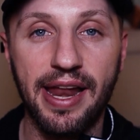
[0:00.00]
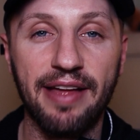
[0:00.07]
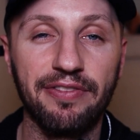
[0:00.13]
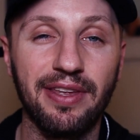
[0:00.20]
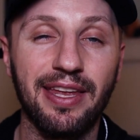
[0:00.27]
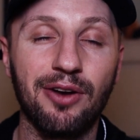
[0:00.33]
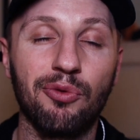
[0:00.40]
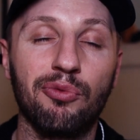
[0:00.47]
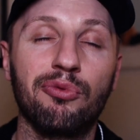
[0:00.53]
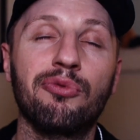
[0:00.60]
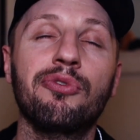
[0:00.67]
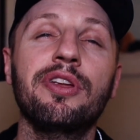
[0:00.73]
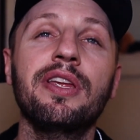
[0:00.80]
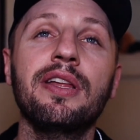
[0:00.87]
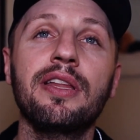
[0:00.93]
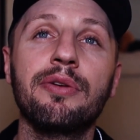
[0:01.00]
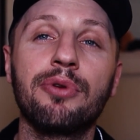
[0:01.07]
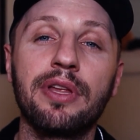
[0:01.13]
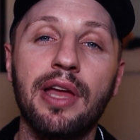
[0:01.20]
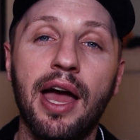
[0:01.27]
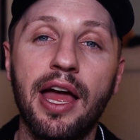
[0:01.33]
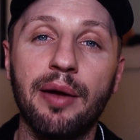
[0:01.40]
I'd have to hit it really,
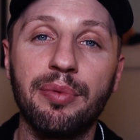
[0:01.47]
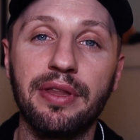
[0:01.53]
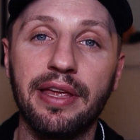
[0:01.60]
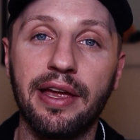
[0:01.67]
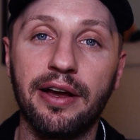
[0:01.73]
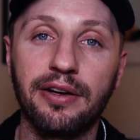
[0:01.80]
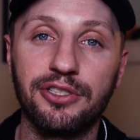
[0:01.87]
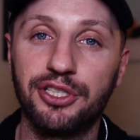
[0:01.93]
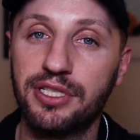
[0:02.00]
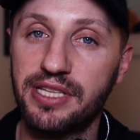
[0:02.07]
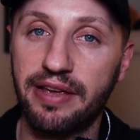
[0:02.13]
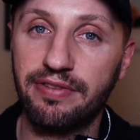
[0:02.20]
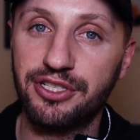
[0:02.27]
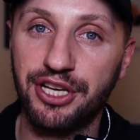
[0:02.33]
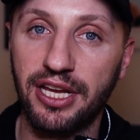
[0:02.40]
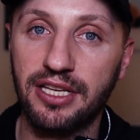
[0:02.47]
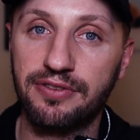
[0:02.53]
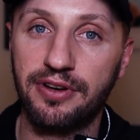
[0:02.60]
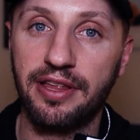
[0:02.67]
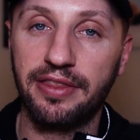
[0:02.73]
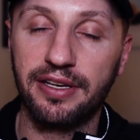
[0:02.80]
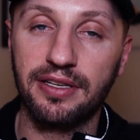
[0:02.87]
really high up in the air just to have a chance
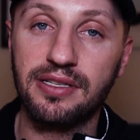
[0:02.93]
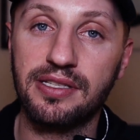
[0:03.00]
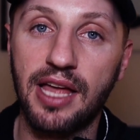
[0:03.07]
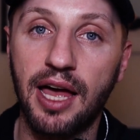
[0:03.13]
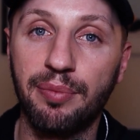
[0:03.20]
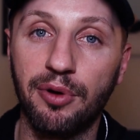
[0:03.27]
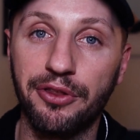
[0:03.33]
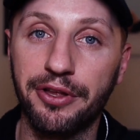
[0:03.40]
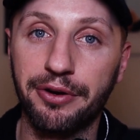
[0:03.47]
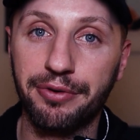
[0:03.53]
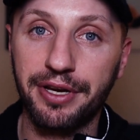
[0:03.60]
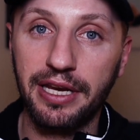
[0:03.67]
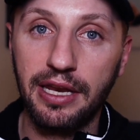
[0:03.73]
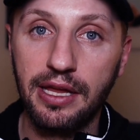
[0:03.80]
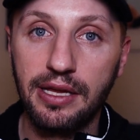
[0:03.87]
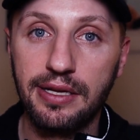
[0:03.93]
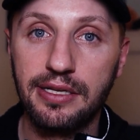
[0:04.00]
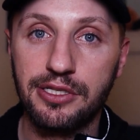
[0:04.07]
for that thing to stop on the green.